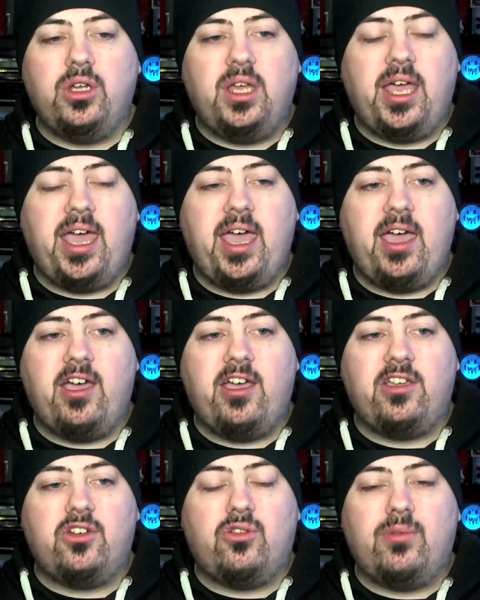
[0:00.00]

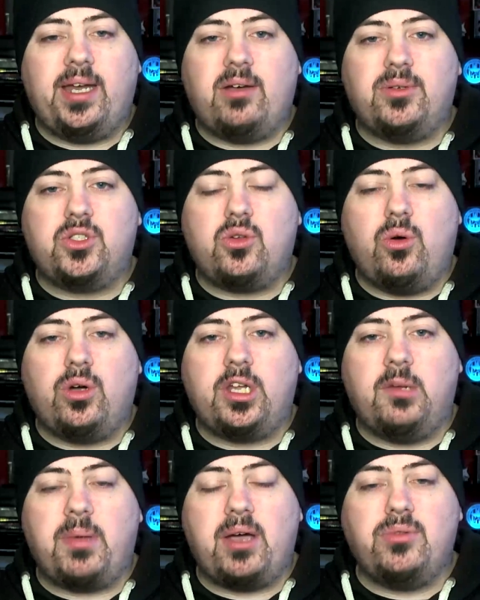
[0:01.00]
when I was talking
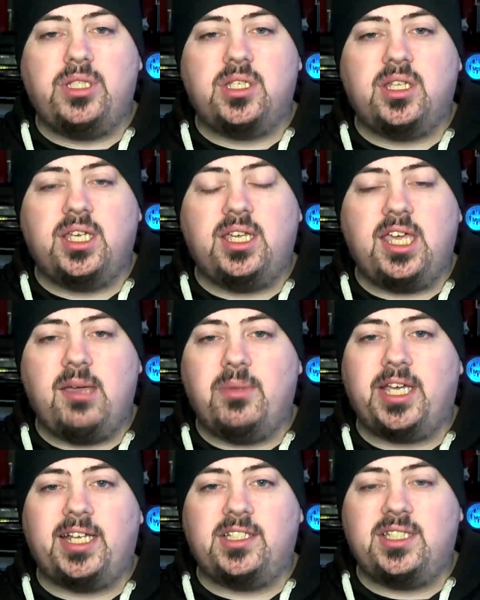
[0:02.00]
about the game
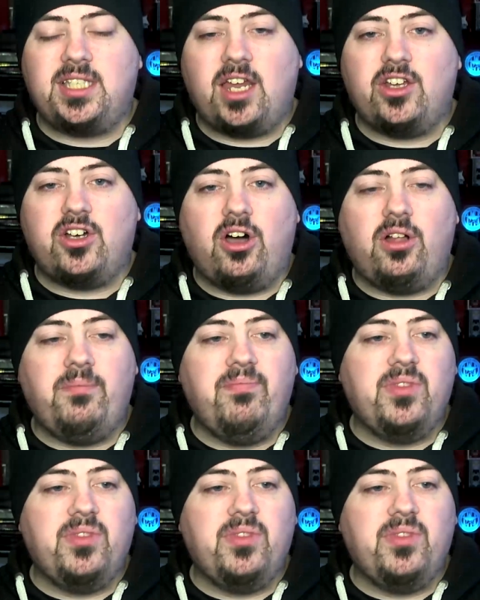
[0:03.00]
against Senegal,